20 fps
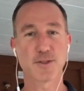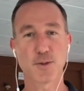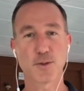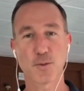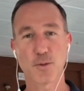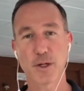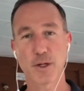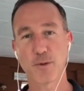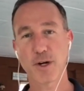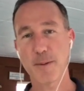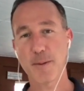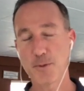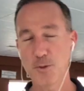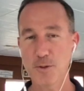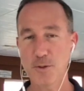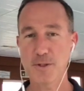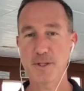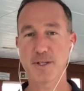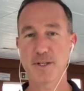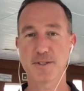So when I'm
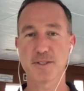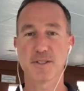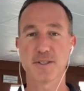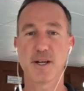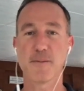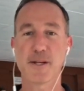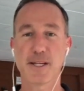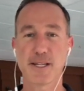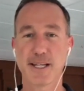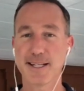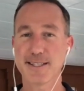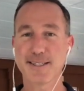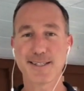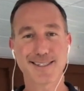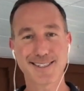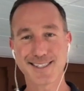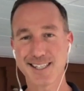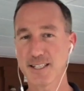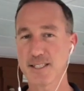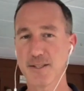doing this, I mean it's
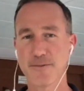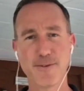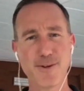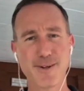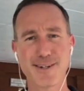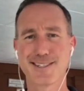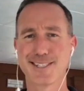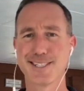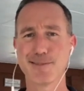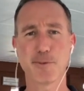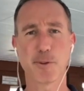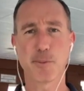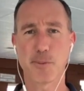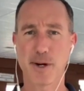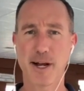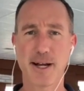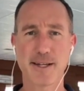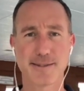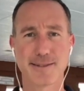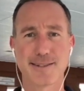a it's a very simple
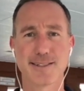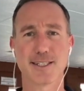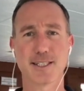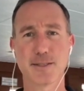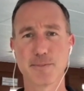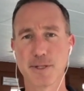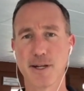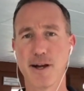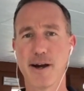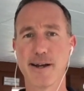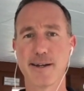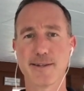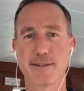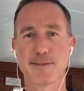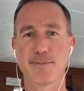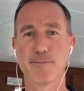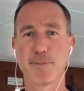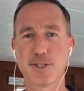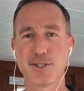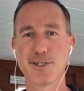process. Let's be
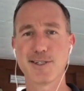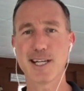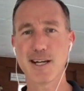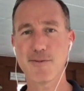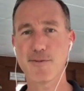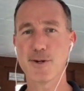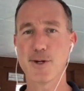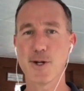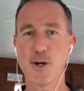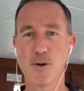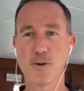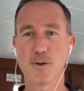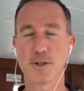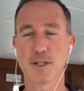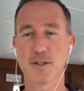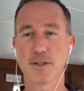honest. But you never know.